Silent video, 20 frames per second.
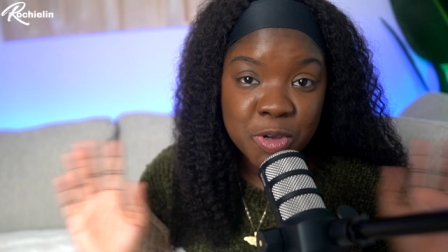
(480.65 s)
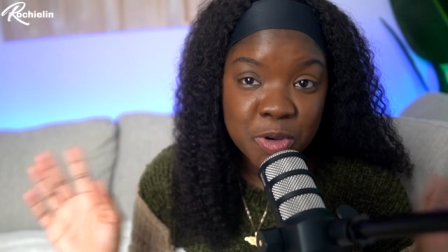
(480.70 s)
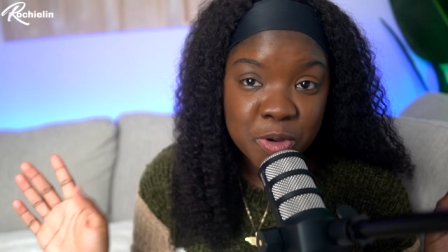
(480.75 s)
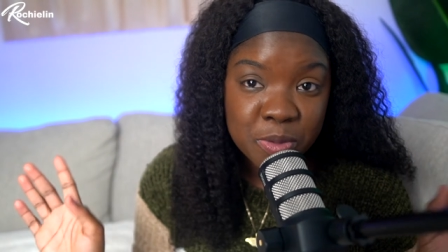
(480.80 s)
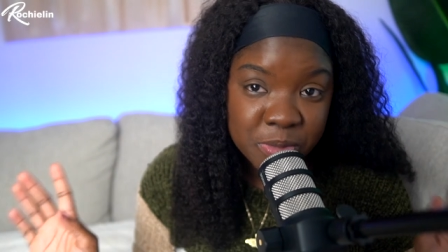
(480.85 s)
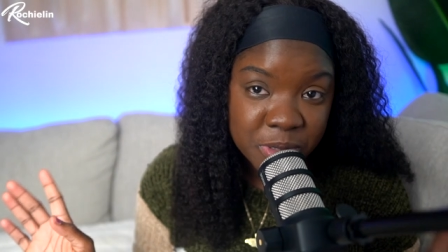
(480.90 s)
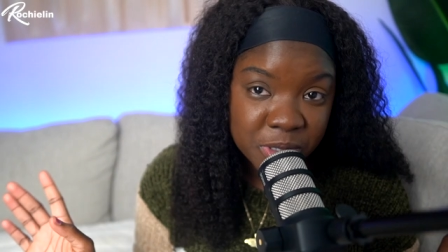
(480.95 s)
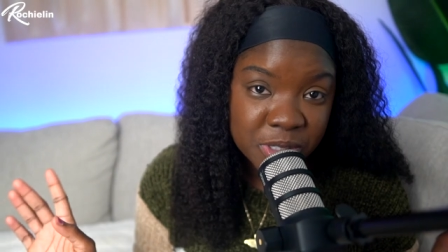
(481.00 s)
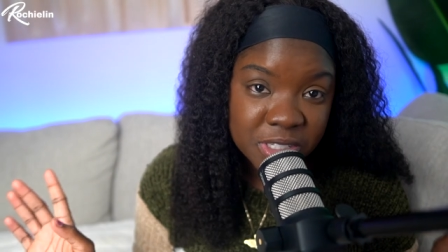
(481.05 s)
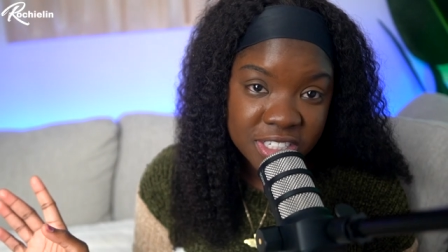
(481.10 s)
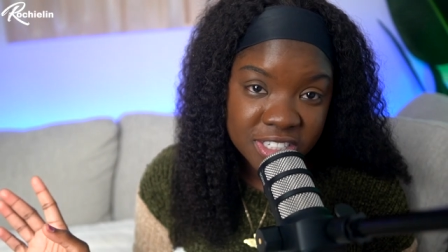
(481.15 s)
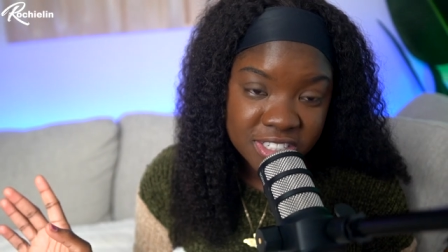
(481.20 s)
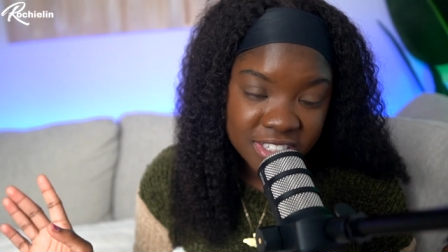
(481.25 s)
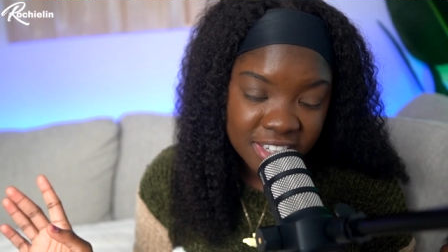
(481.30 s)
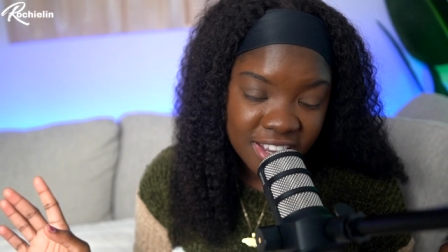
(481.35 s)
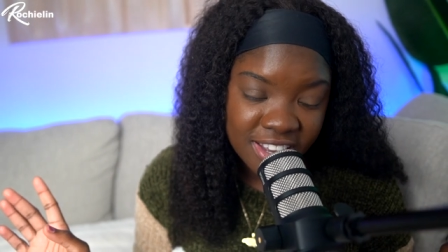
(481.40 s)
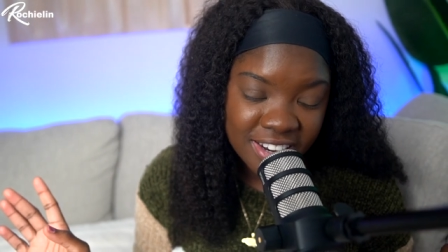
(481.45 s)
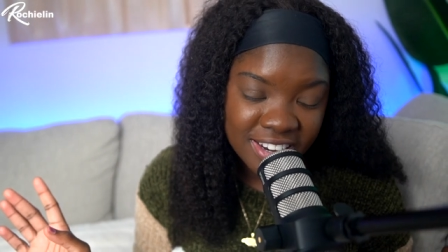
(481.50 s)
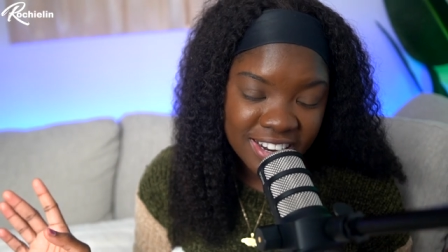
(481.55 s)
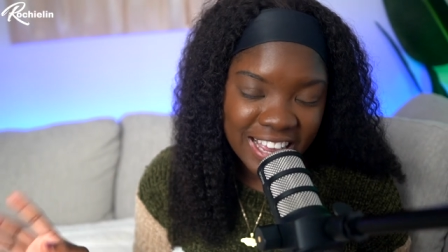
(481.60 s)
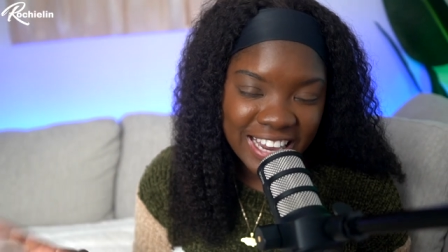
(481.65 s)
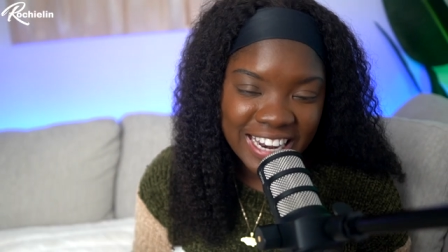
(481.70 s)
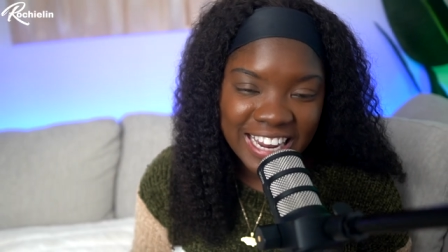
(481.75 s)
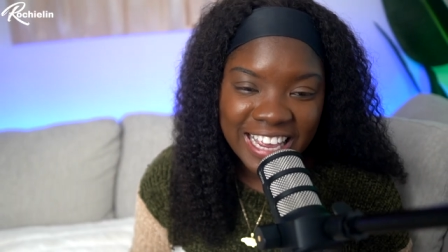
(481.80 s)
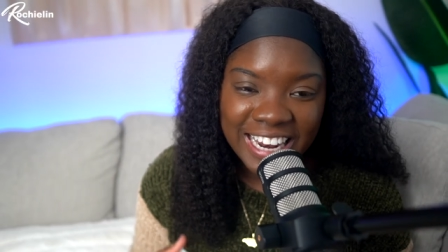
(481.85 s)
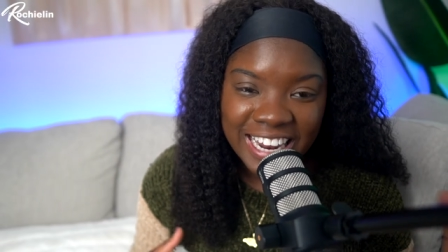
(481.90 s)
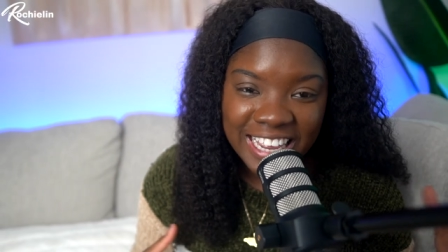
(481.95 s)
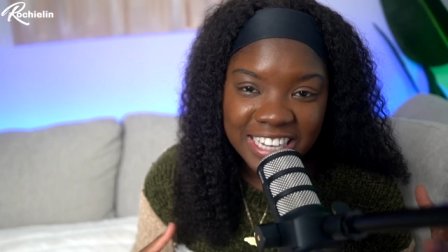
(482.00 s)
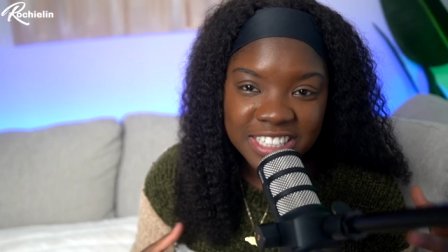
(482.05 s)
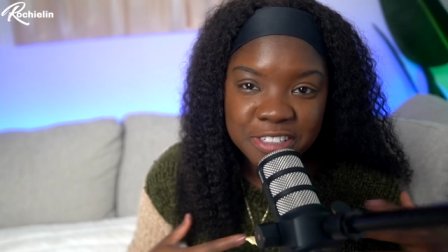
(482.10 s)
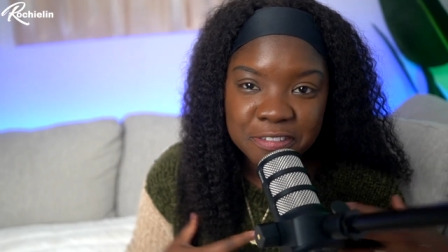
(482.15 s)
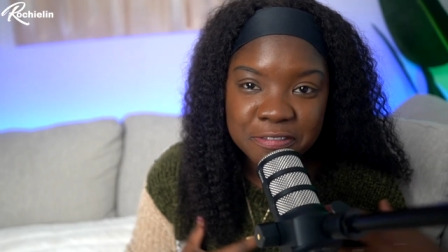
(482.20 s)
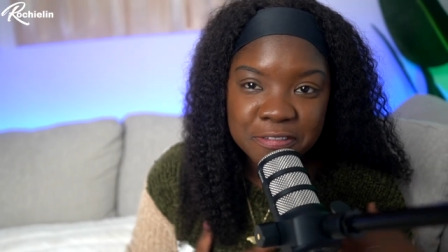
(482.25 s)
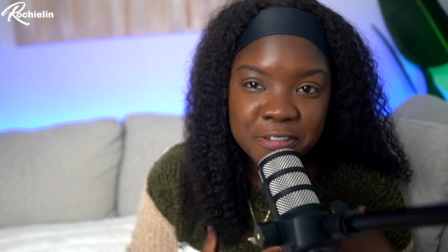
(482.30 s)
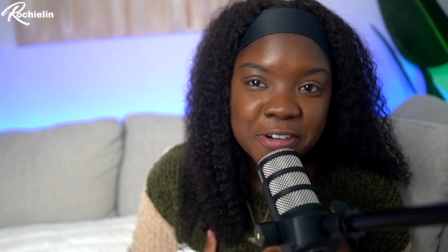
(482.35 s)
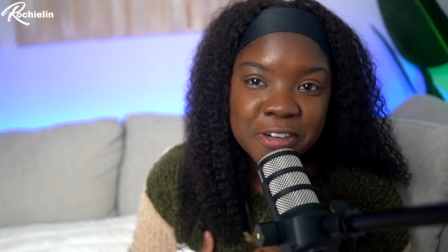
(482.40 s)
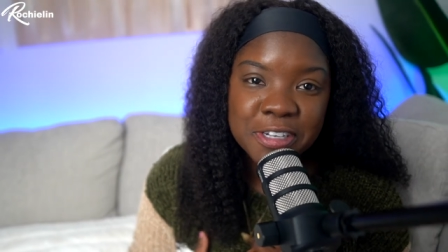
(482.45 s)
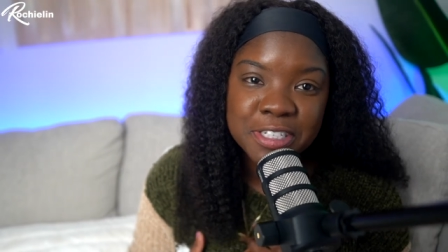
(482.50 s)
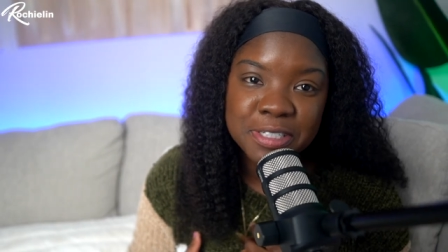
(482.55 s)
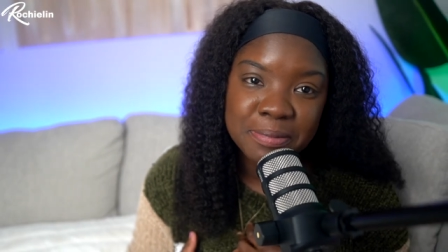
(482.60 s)
no musician and I like to
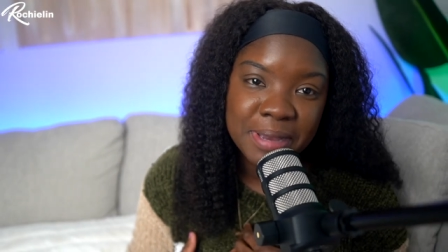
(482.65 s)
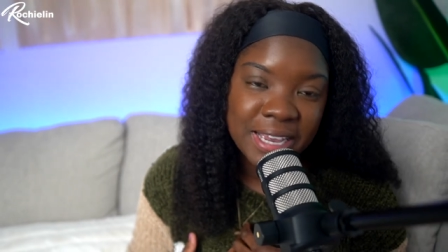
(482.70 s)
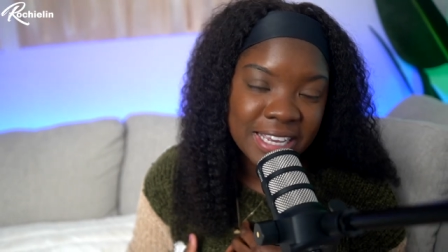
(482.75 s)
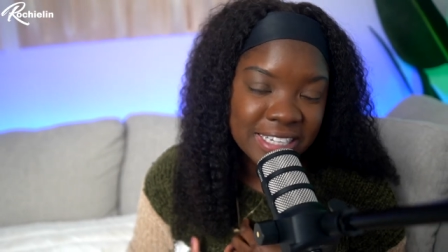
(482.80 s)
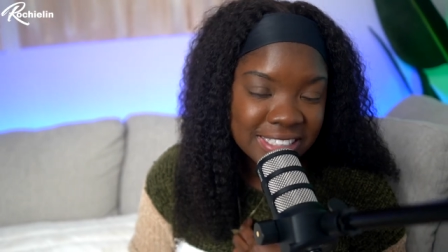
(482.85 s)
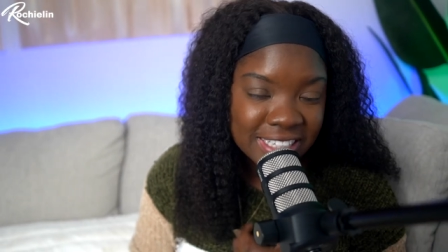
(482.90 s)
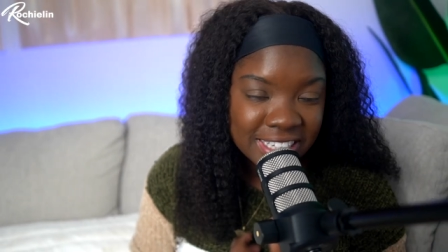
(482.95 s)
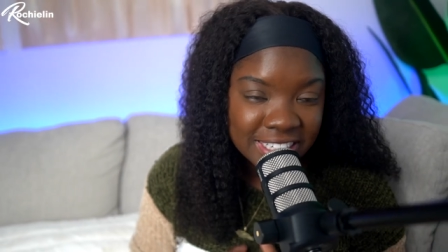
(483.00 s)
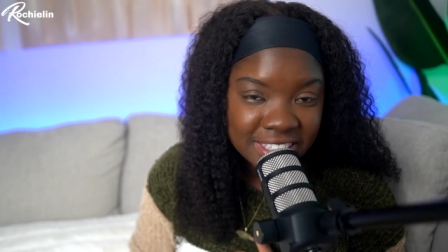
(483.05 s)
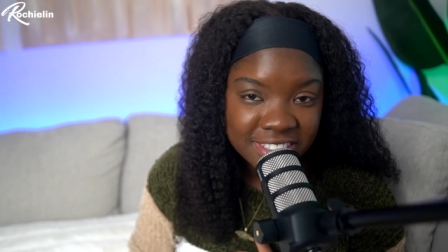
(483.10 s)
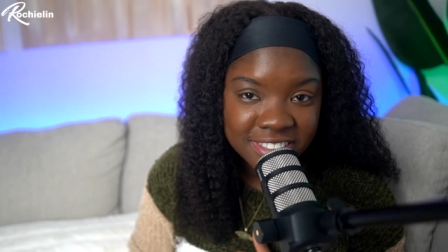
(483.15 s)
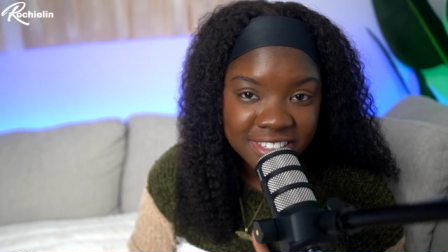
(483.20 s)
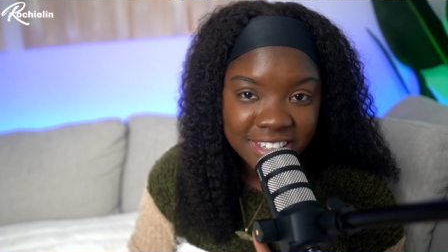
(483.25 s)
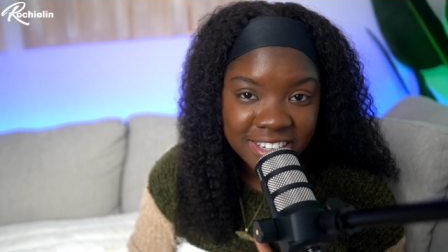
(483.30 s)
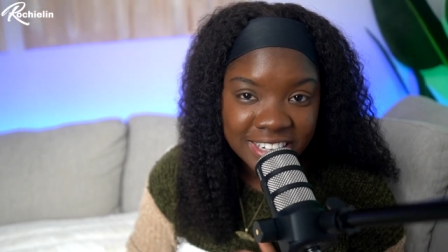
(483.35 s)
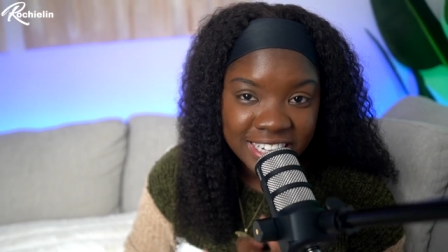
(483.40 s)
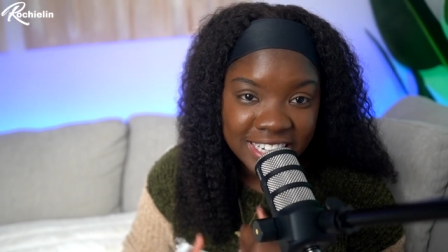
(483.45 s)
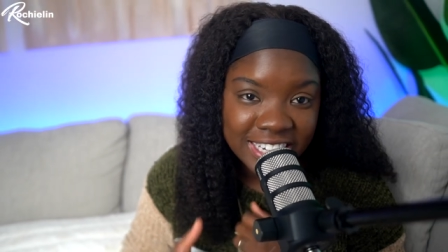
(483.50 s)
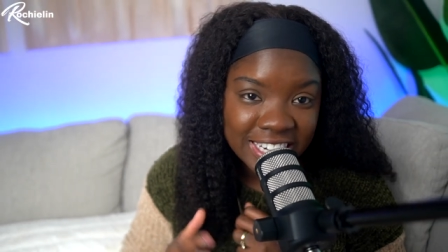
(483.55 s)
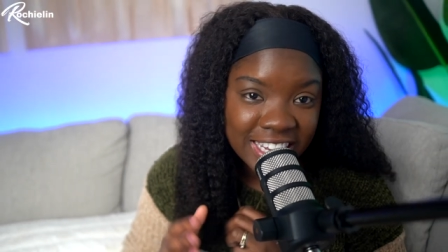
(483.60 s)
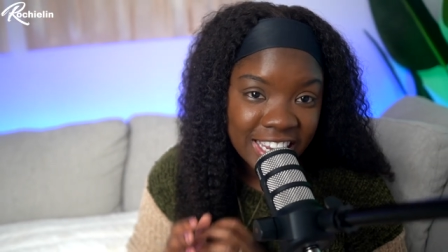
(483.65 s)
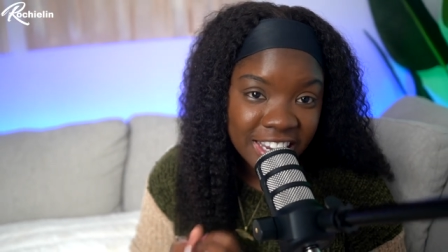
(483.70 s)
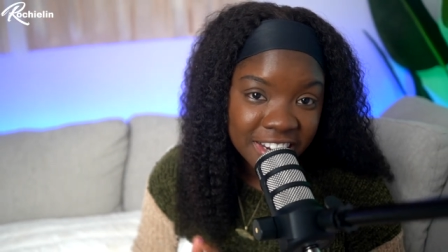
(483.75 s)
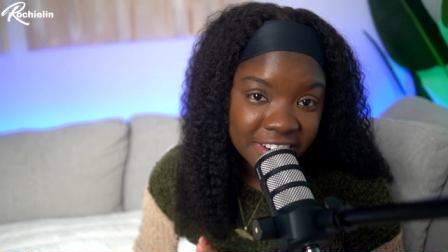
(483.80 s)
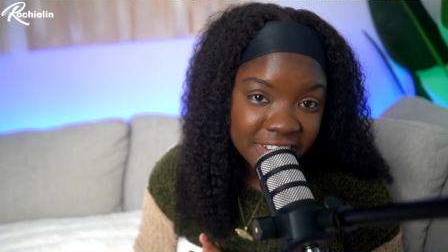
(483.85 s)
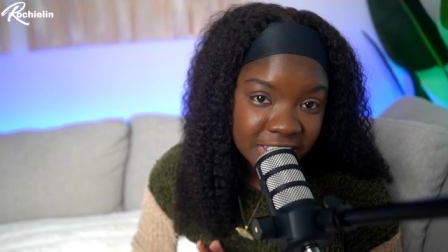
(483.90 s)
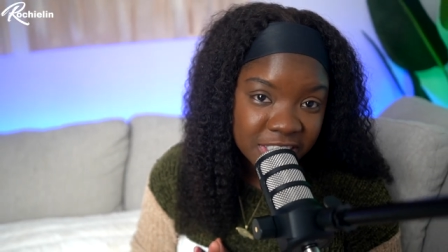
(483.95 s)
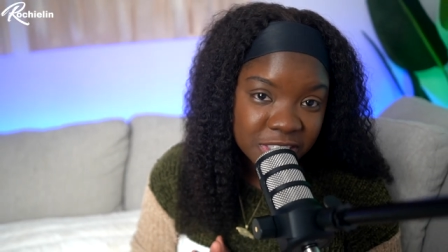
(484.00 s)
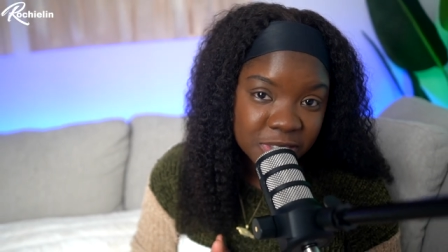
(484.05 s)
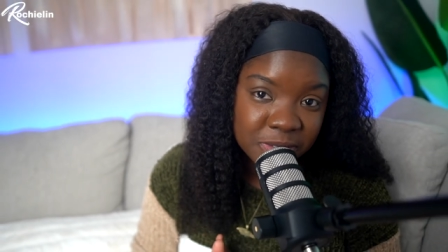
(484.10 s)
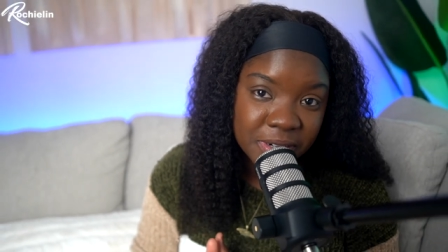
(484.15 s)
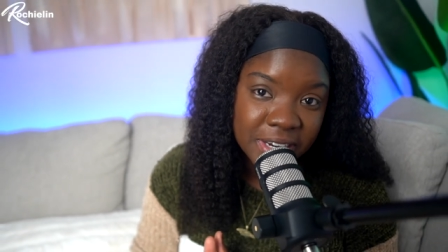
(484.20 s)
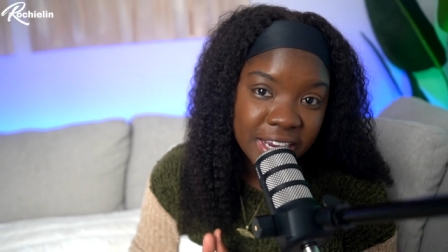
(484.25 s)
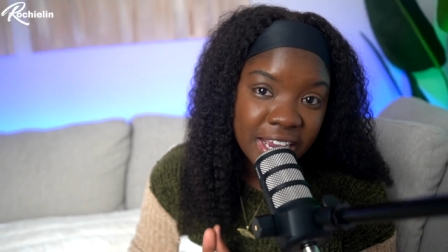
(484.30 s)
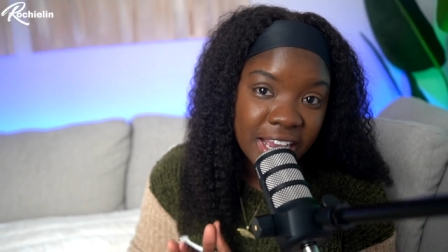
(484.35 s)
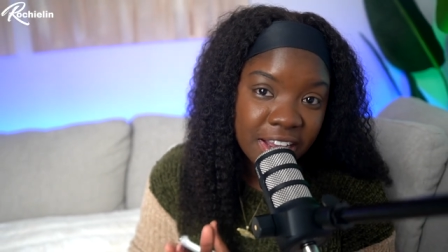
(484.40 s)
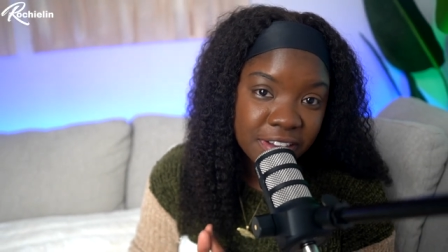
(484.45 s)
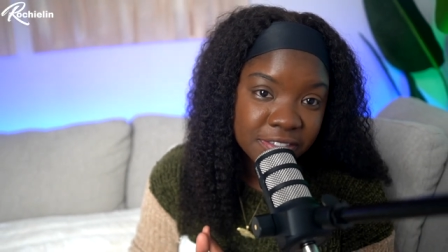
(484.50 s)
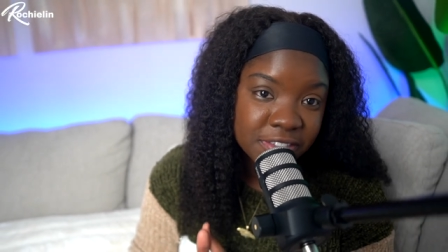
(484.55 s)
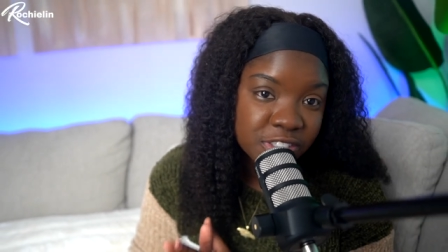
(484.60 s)
focus my attention in the areas where I
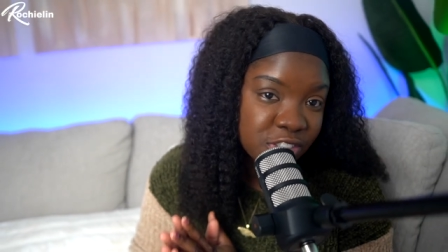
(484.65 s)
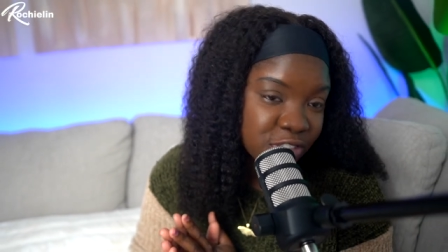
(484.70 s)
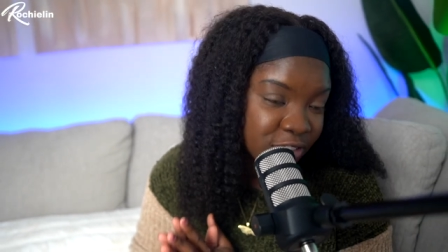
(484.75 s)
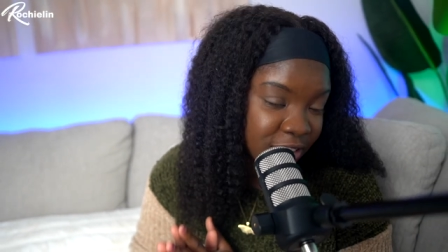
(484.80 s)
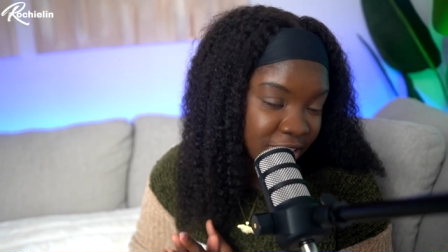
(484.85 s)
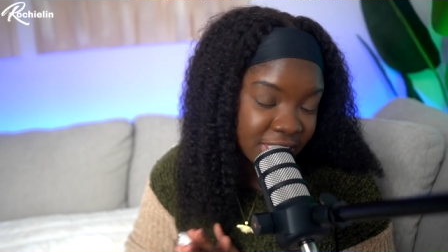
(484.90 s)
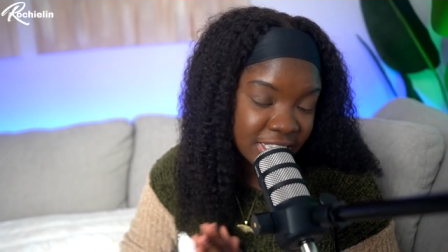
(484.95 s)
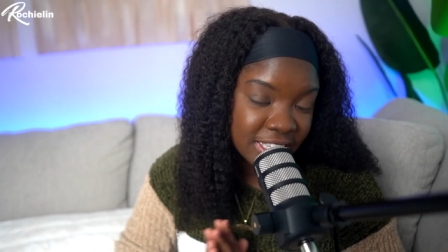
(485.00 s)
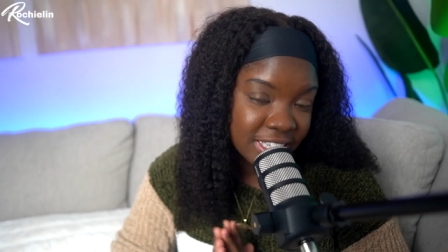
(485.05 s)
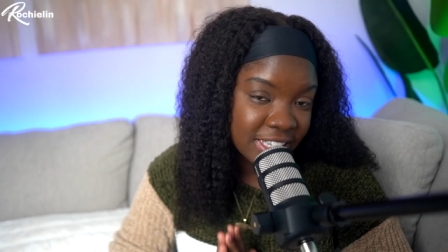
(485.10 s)
have strength